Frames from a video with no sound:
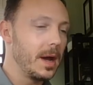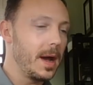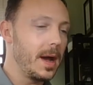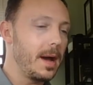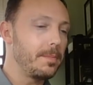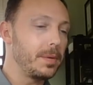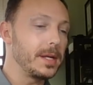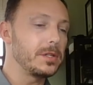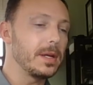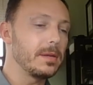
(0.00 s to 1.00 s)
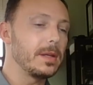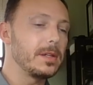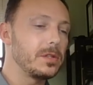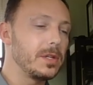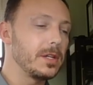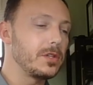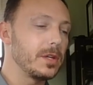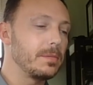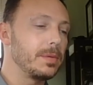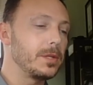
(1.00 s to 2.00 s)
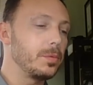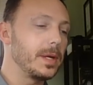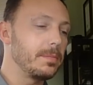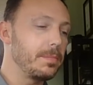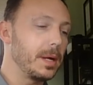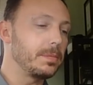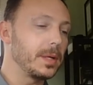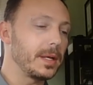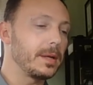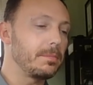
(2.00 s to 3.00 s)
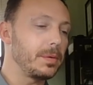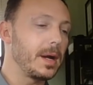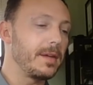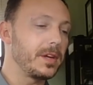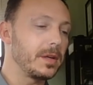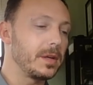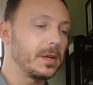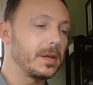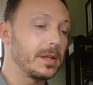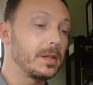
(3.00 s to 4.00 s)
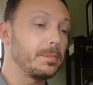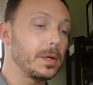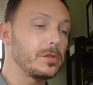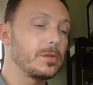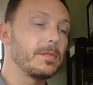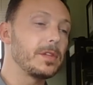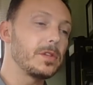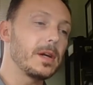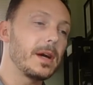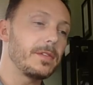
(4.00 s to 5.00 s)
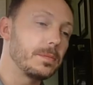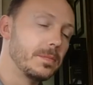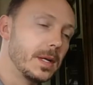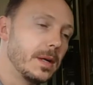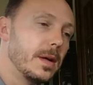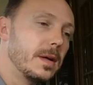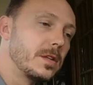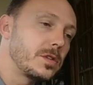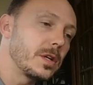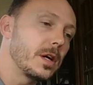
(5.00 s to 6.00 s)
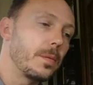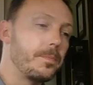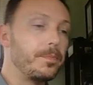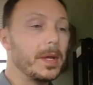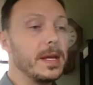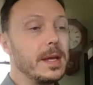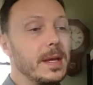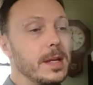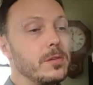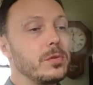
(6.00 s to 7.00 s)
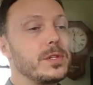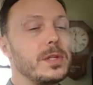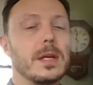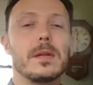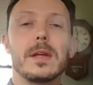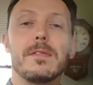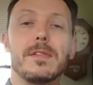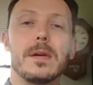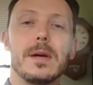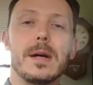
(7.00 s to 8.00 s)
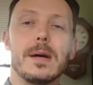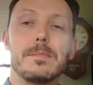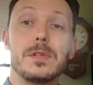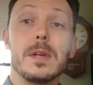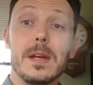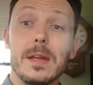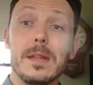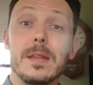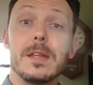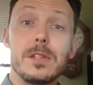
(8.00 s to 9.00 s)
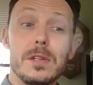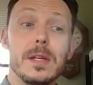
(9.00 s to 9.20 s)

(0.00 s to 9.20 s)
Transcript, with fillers: uh, breaks down the distinction between public and private good in the person of the sovereign. So, interestingly for Hobbes, this